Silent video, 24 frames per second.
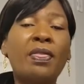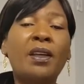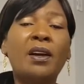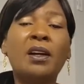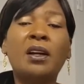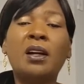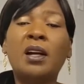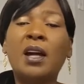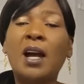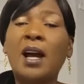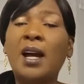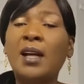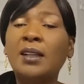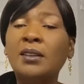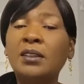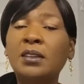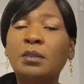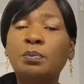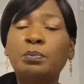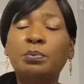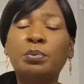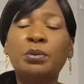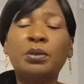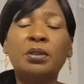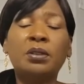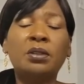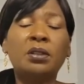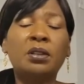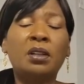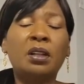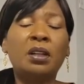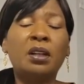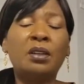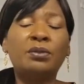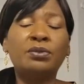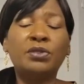the
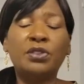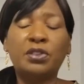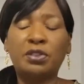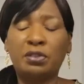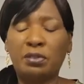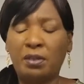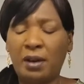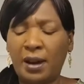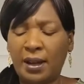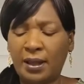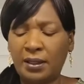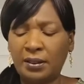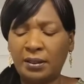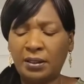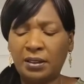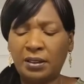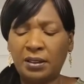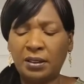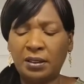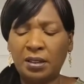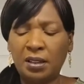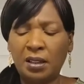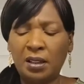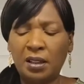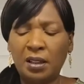gospel of Christ.